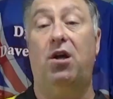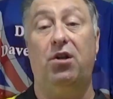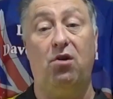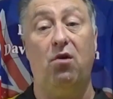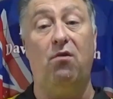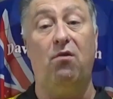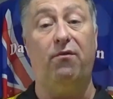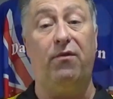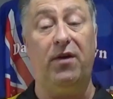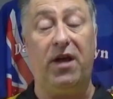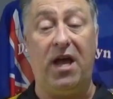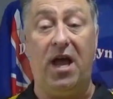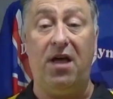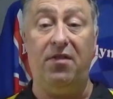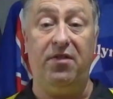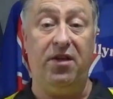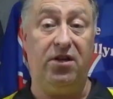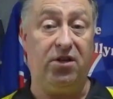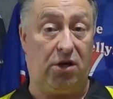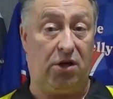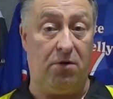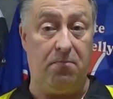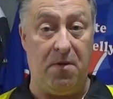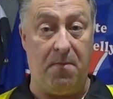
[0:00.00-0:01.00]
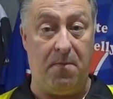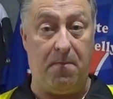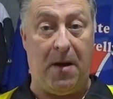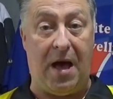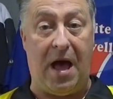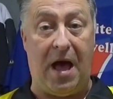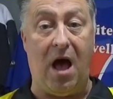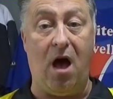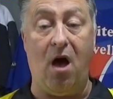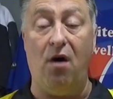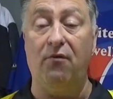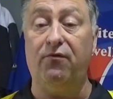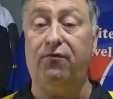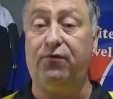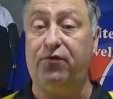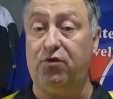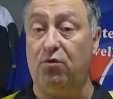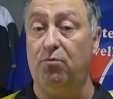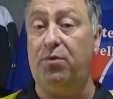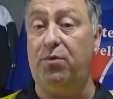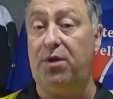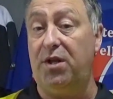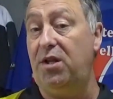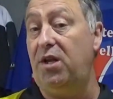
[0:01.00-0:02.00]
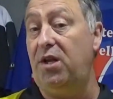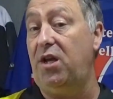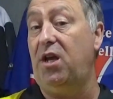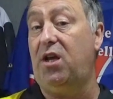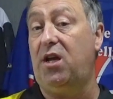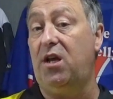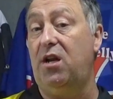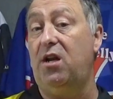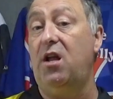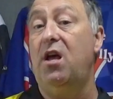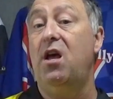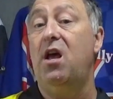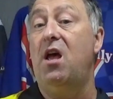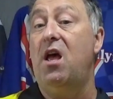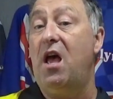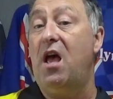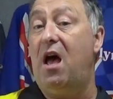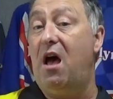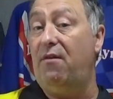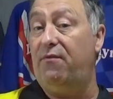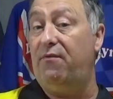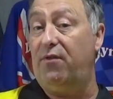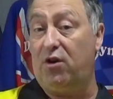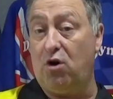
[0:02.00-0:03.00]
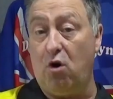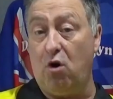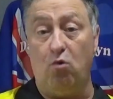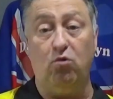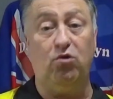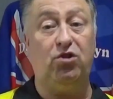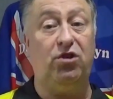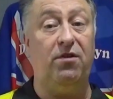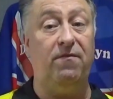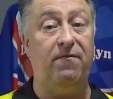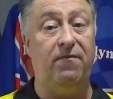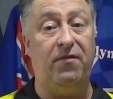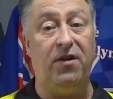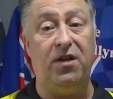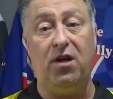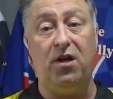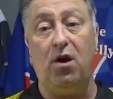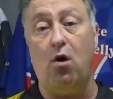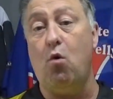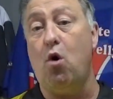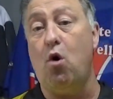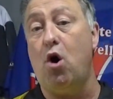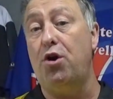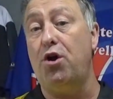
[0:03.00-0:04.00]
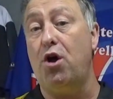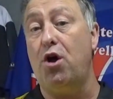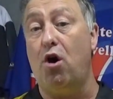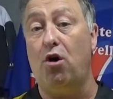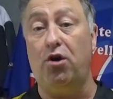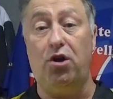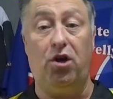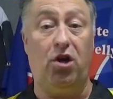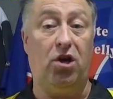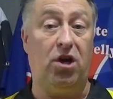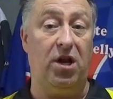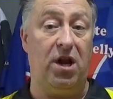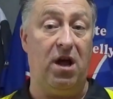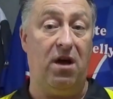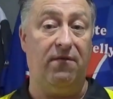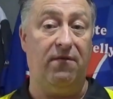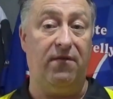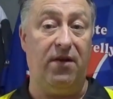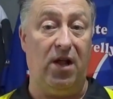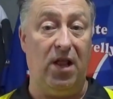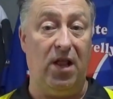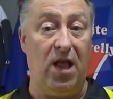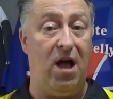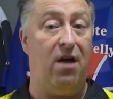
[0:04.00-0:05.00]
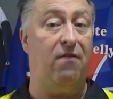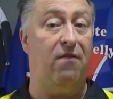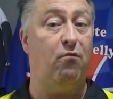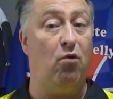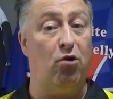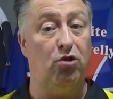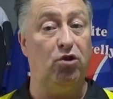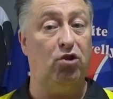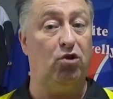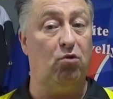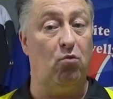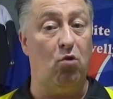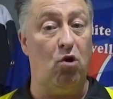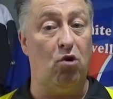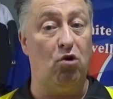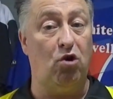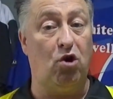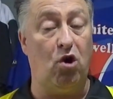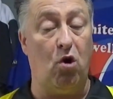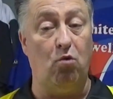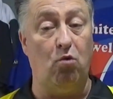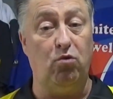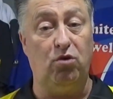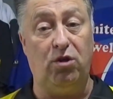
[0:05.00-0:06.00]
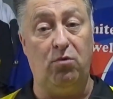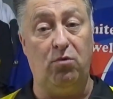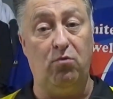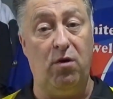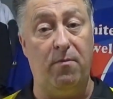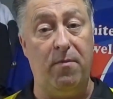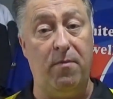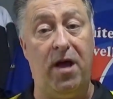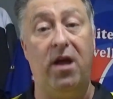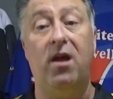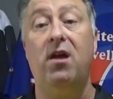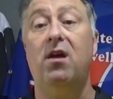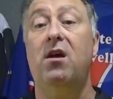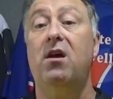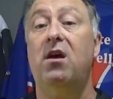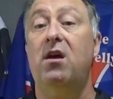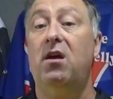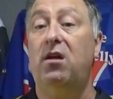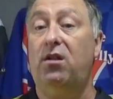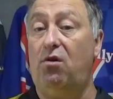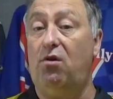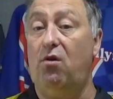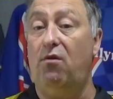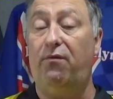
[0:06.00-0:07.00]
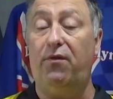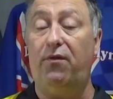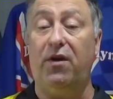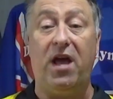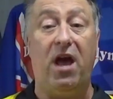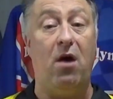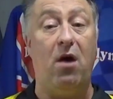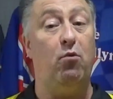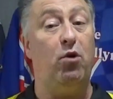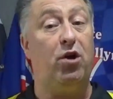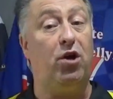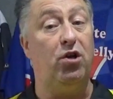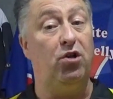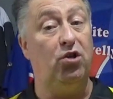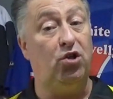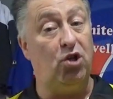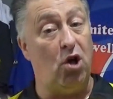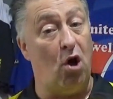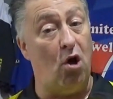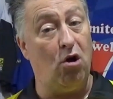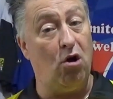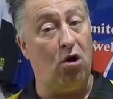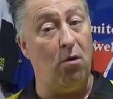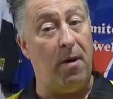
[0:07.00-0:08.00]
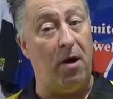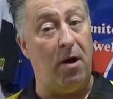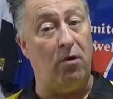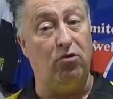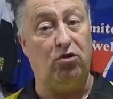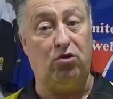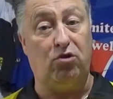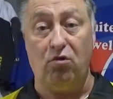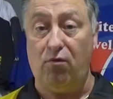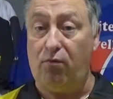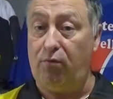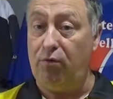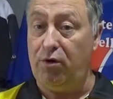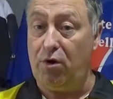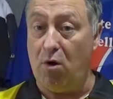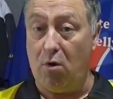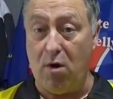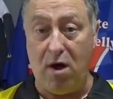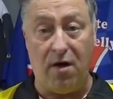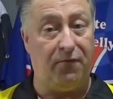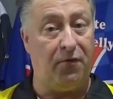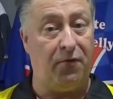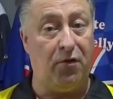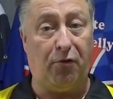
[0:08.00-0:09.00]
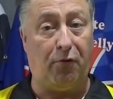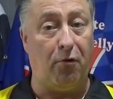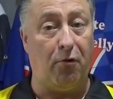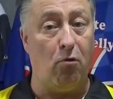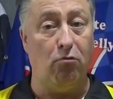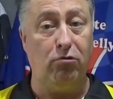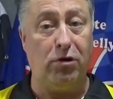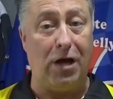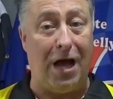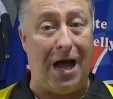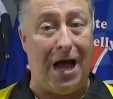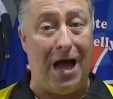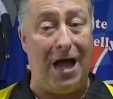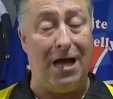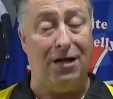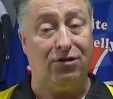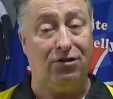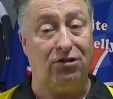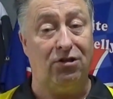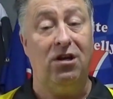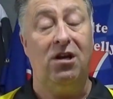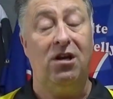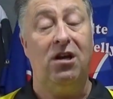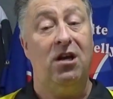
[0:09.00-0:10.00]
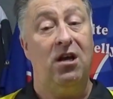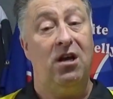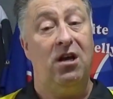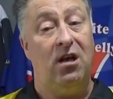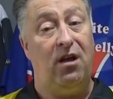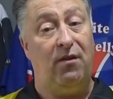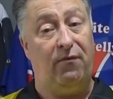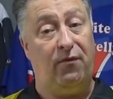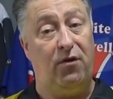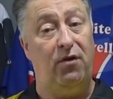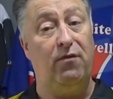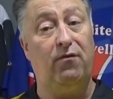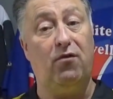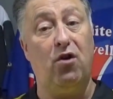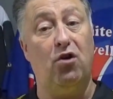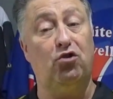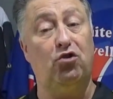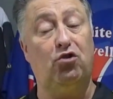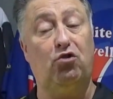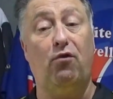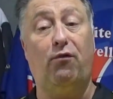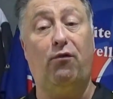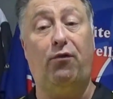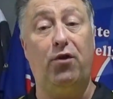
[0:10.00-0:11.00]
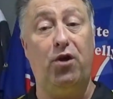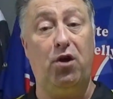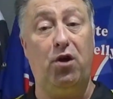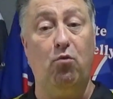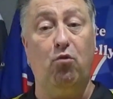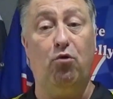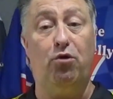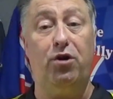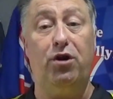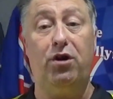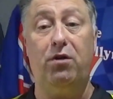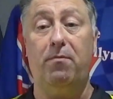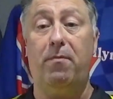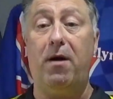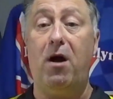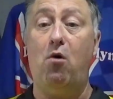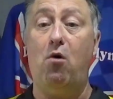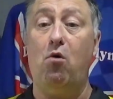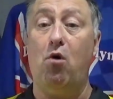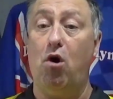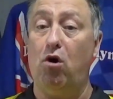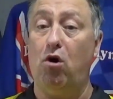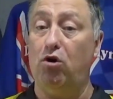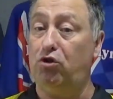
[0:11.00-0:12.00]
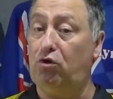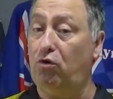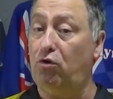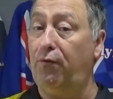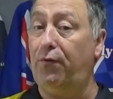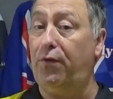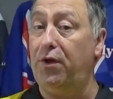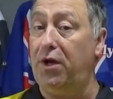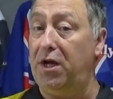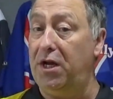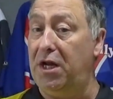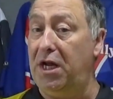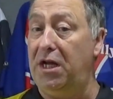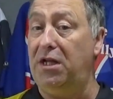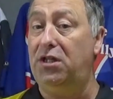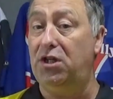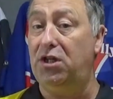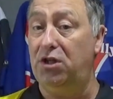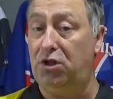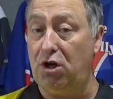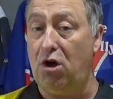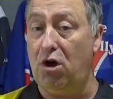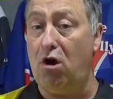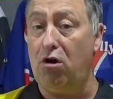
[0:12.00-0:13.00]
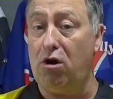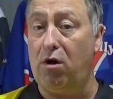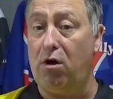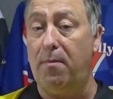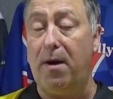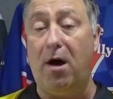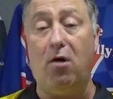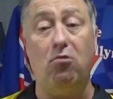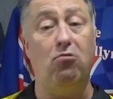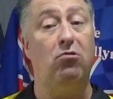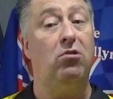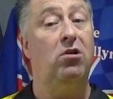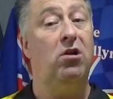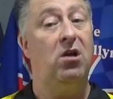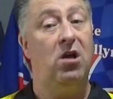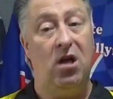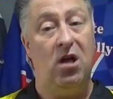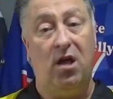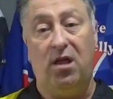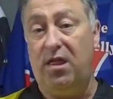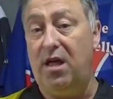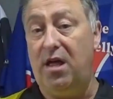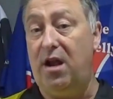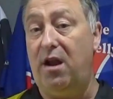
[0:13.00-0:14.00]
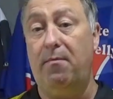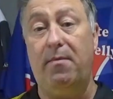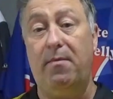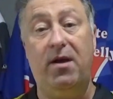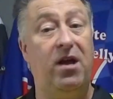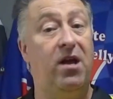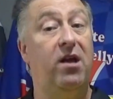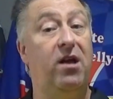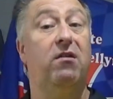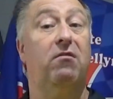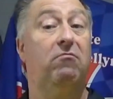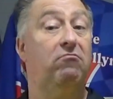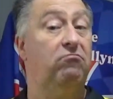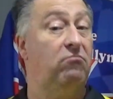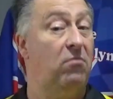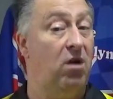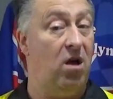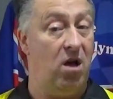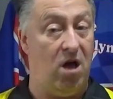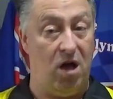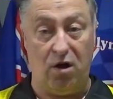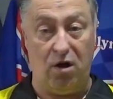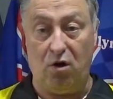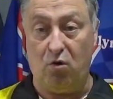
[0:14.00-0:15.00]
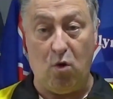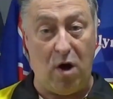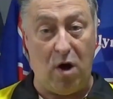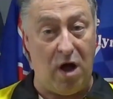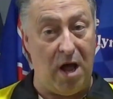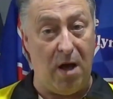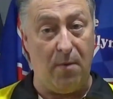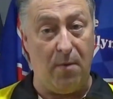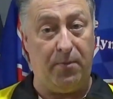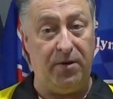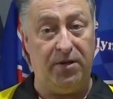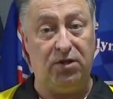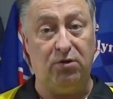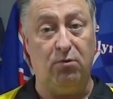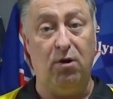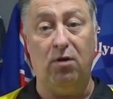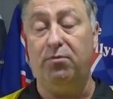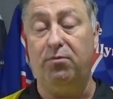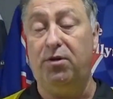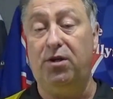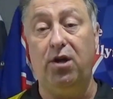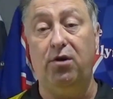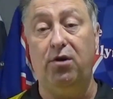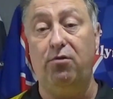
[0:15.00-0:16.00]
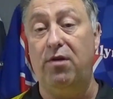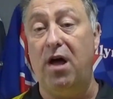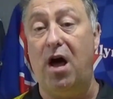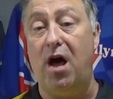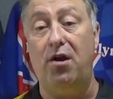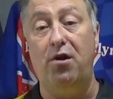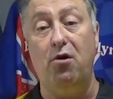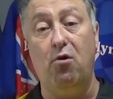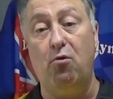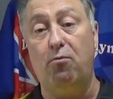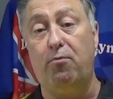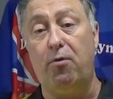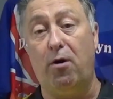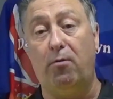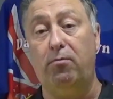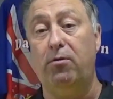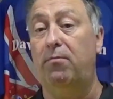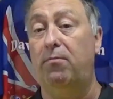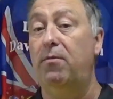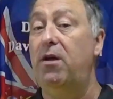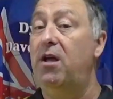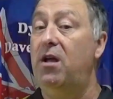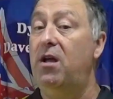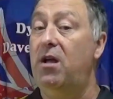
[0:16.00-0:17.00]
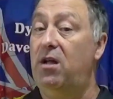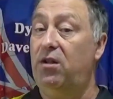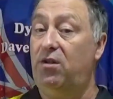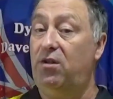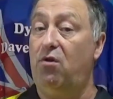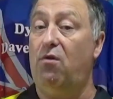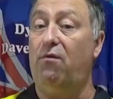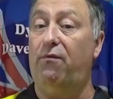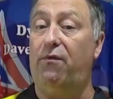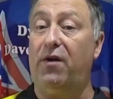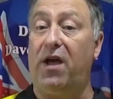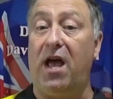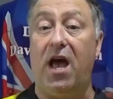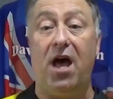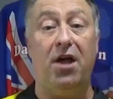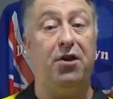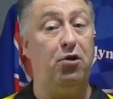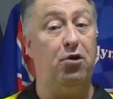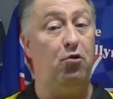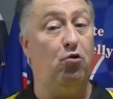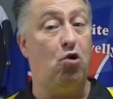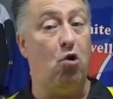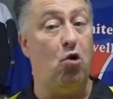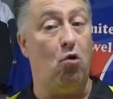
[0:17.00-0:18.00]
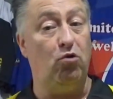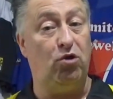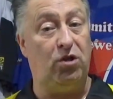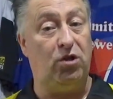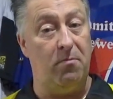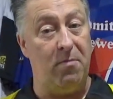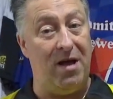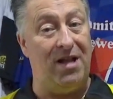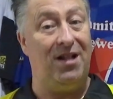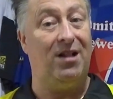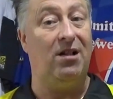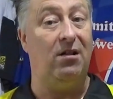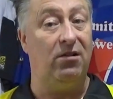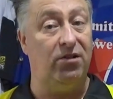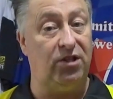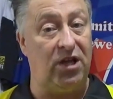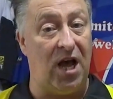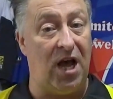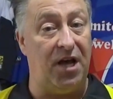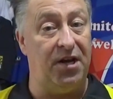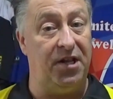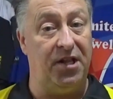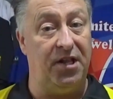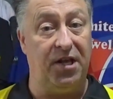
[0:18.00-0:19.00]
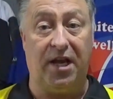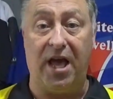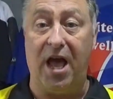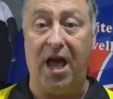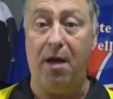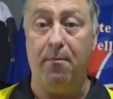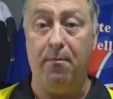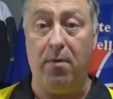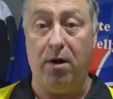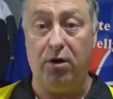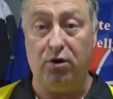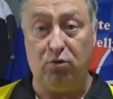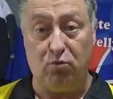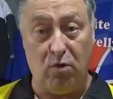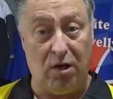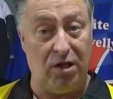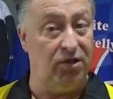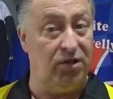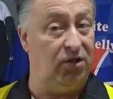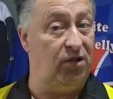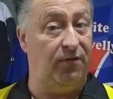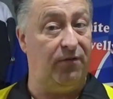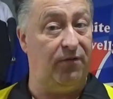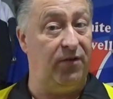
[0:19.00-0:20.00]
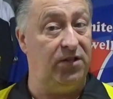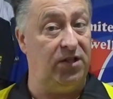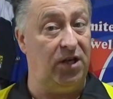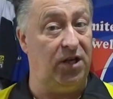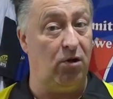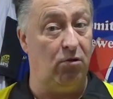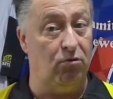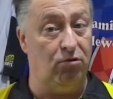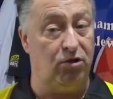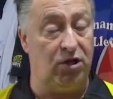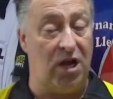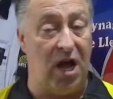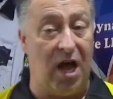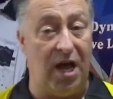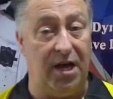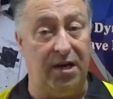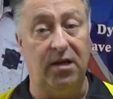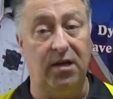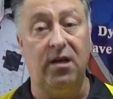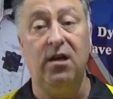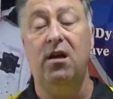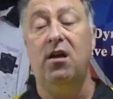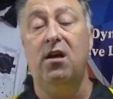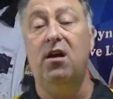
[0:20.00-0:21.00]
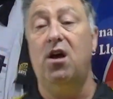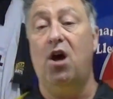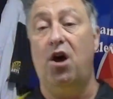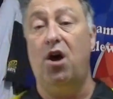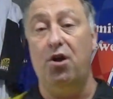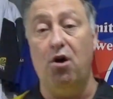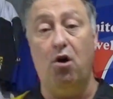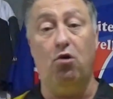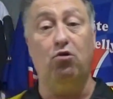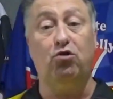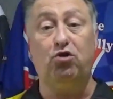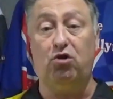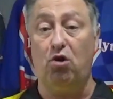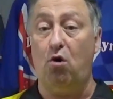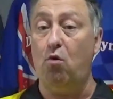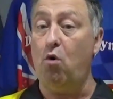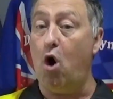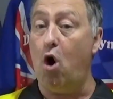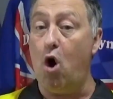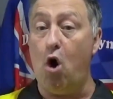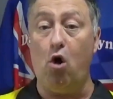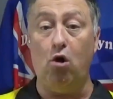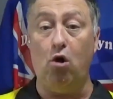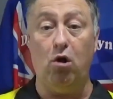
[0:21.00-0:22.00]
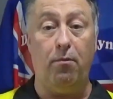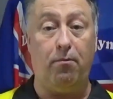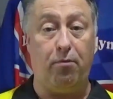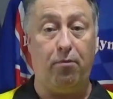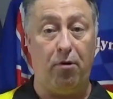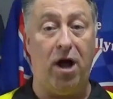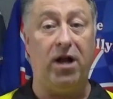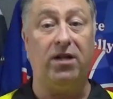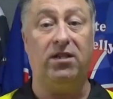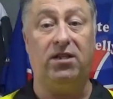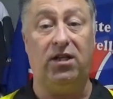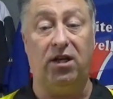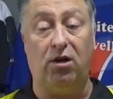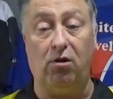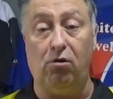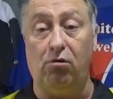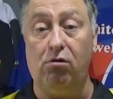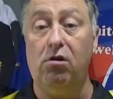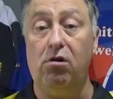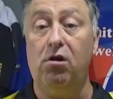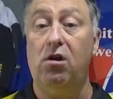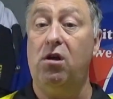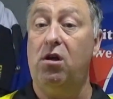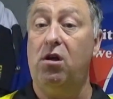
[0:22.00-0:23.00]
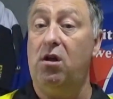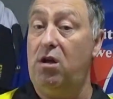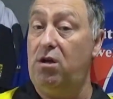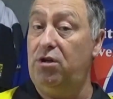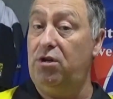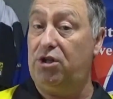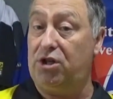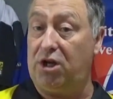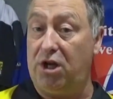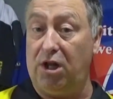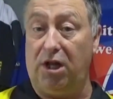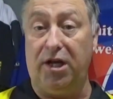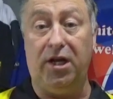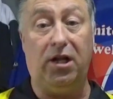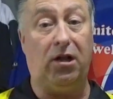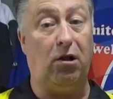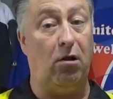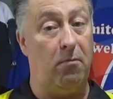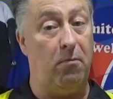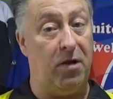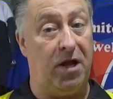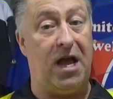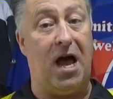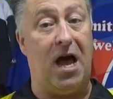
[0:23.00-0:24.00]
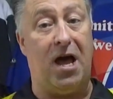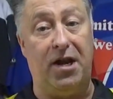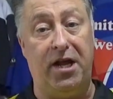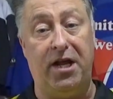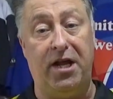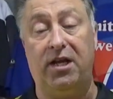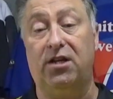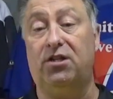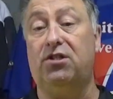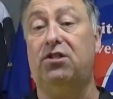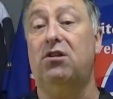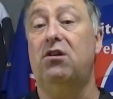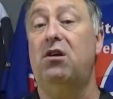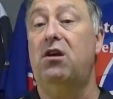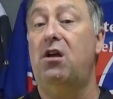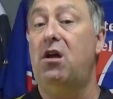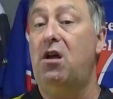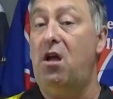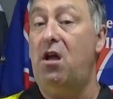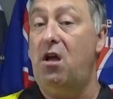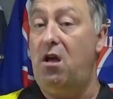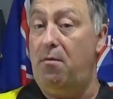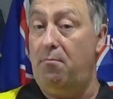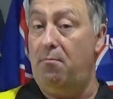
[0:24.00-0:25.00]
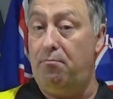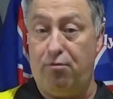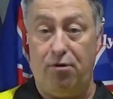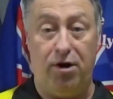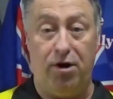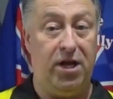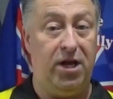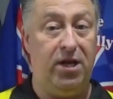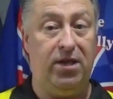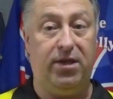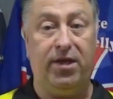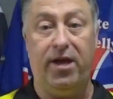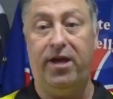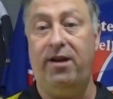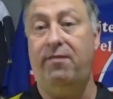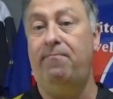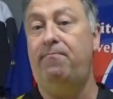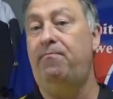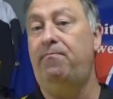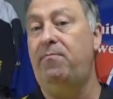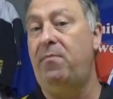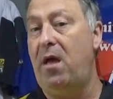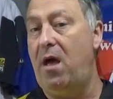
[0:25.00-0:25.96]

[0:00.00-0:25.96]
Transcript: And don't forget, this can be part of something that you can have a coaching video on, or you can have a live one-to-one coaching with me. Don't forget, we can talk about stuff. We don't have to throw darts. If you've got stuff that you're worried about or stuff that you need to talk about, then I'm here and quite happy to help you do that. No problem. Don't forget, I do coach the mental side of the game as well as the physical side. And also, all the practical skeletal mechanics, breathing,